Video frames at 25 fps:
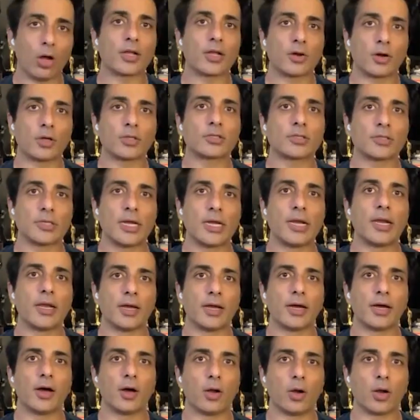across
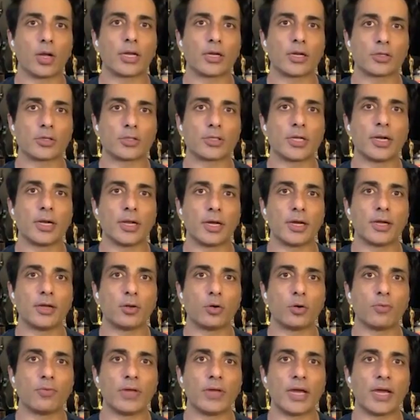India. All across India.
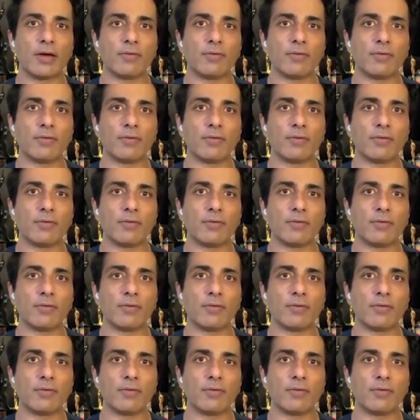We